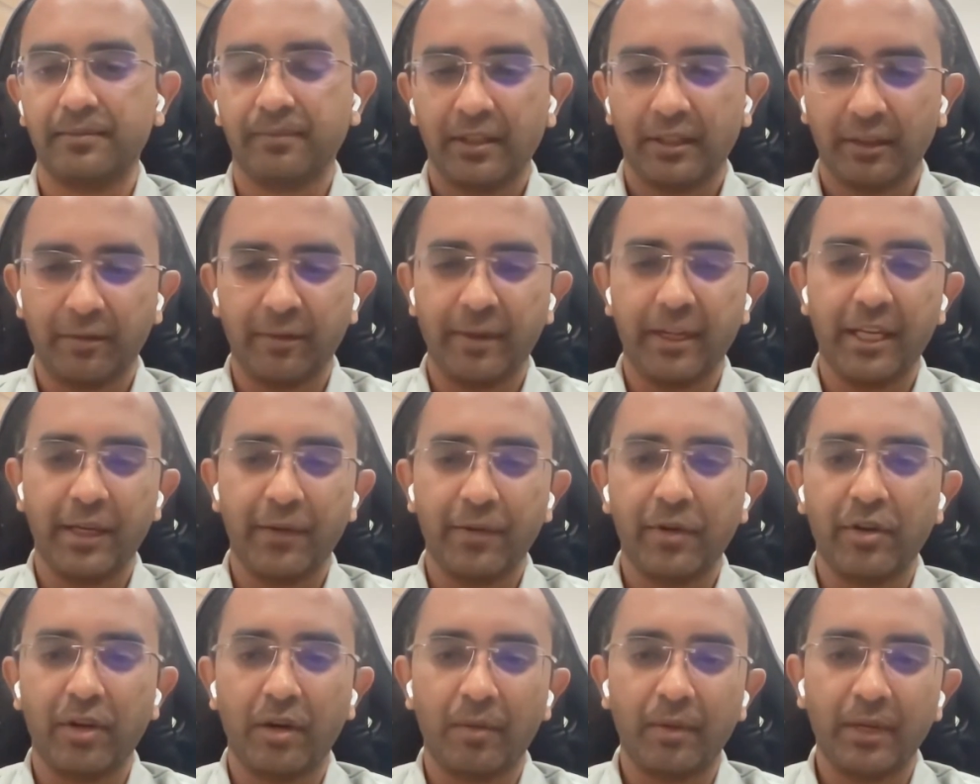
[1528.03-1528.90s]
The way you
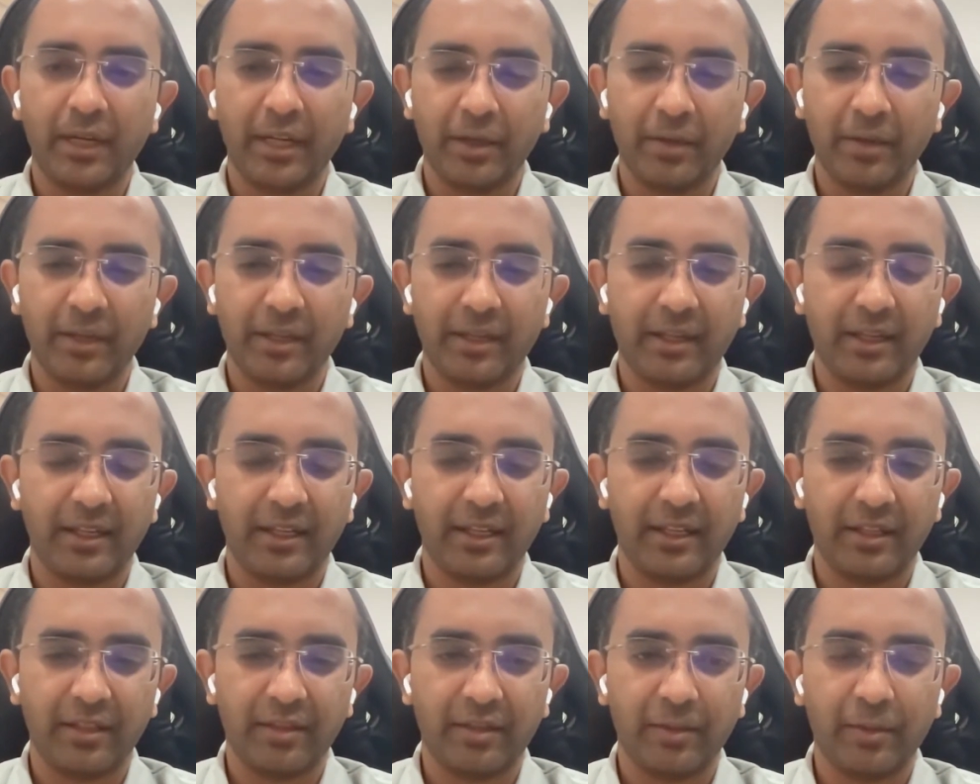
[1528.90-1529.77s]
would normally do it
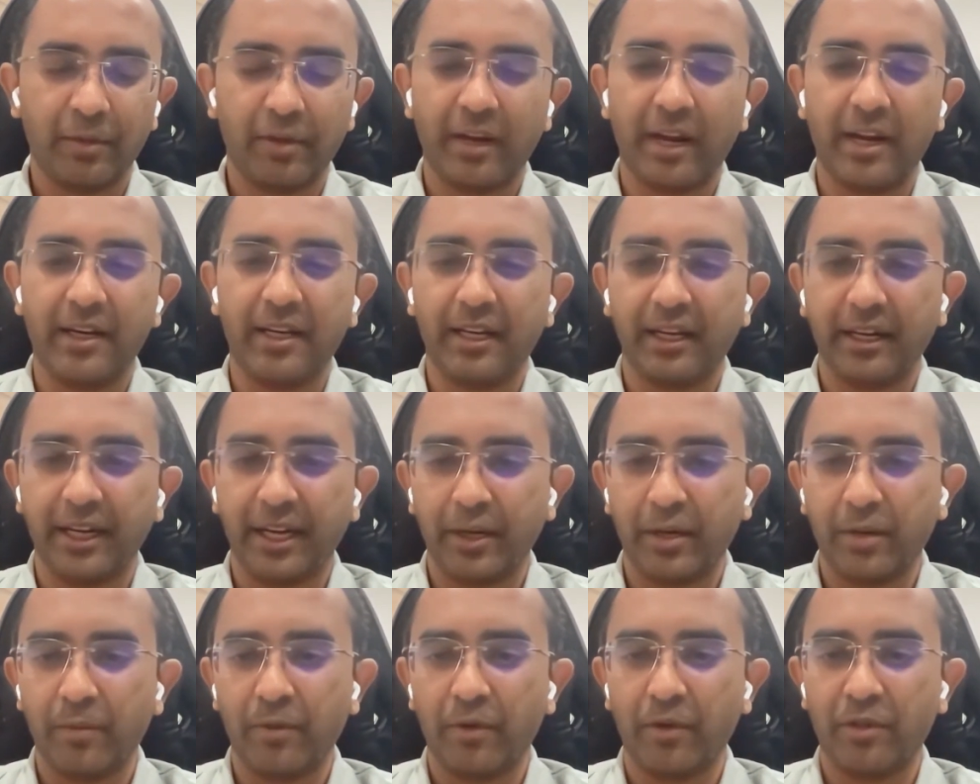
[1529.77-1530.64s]
is you would write a
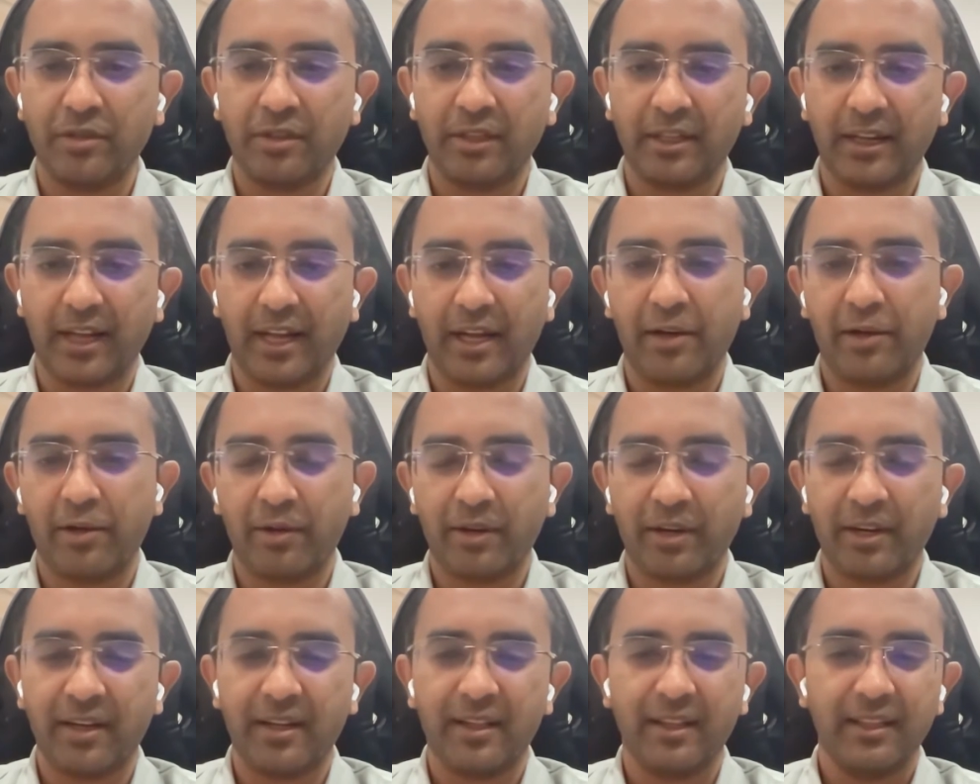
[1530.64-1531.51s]
native module in
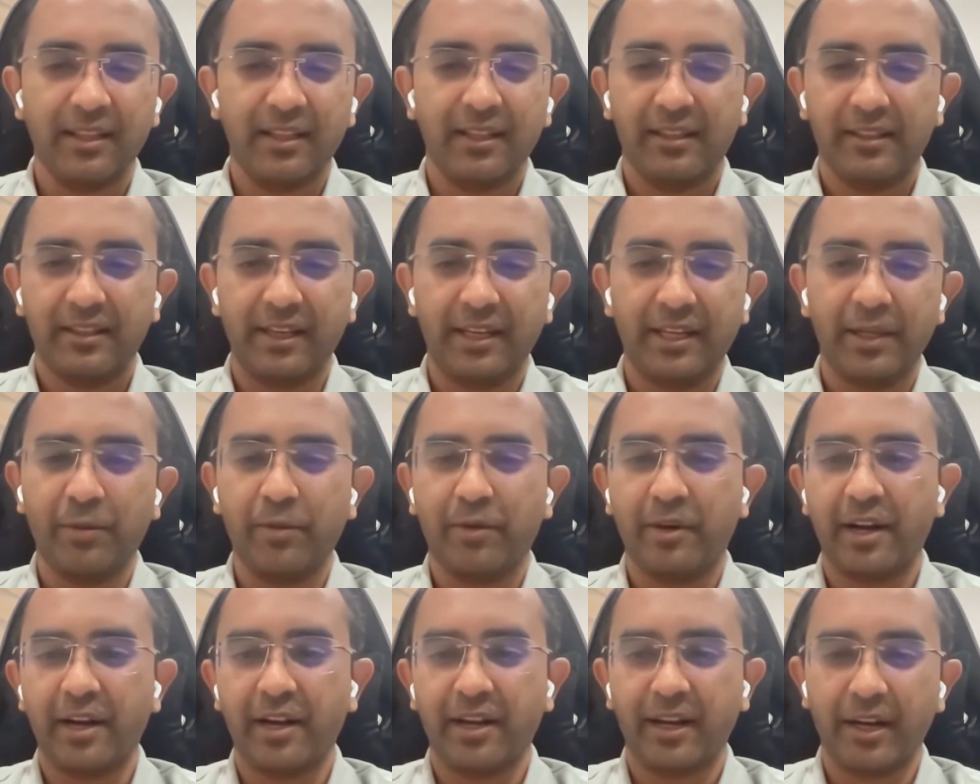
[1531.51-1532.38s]
Android, then you would
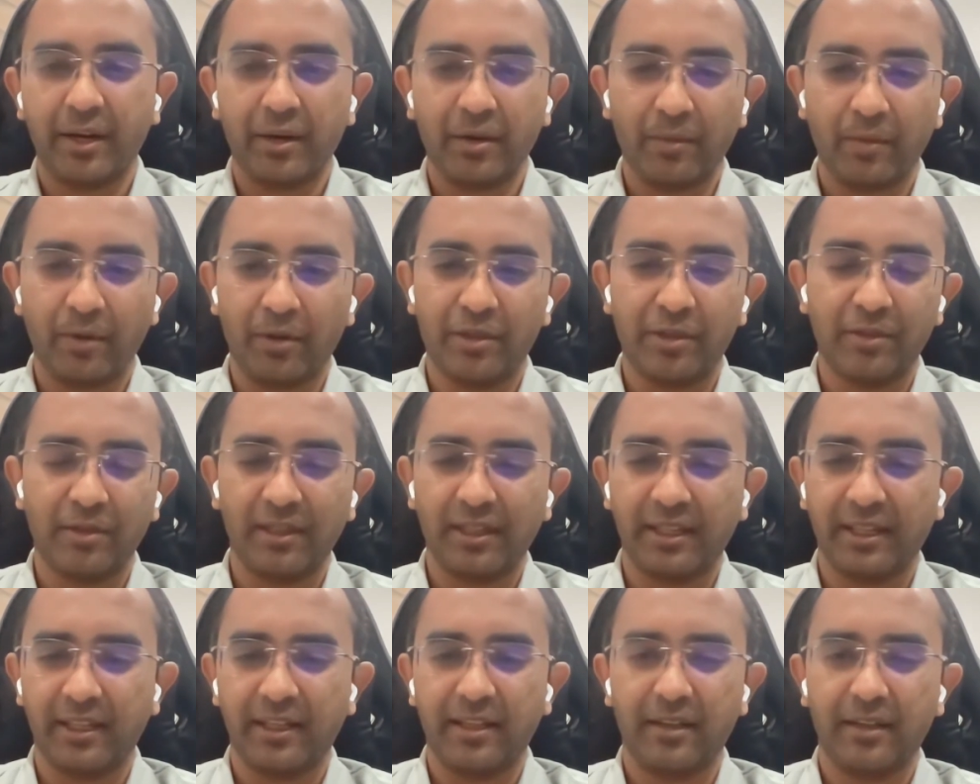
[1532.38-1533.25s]
write a native
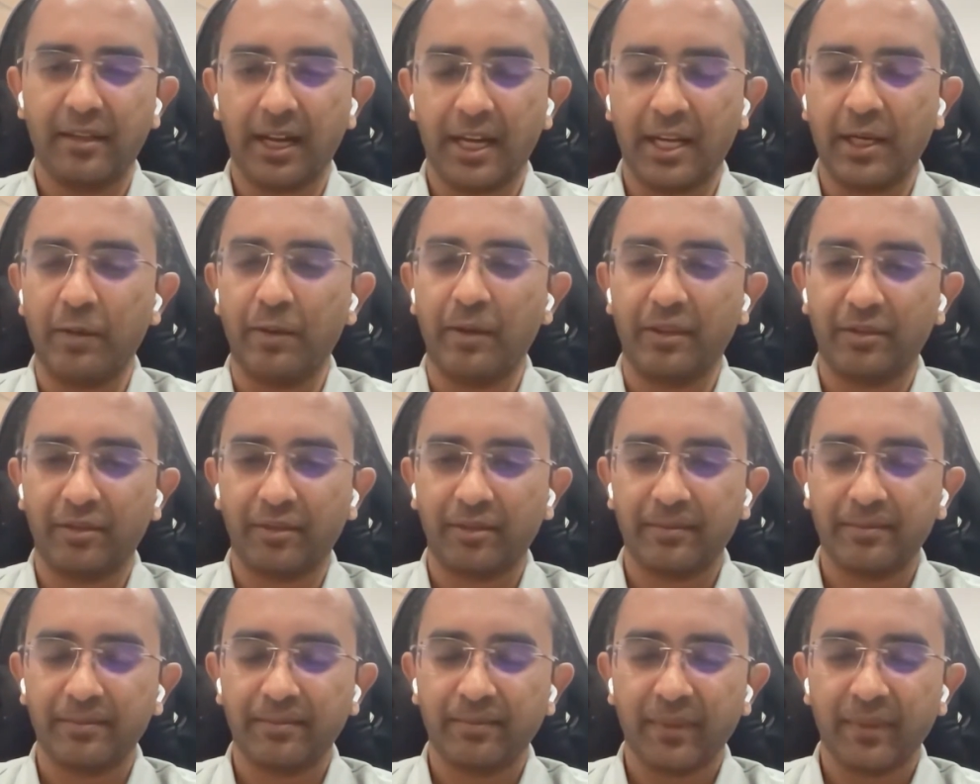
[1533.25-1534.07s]
module in iOS.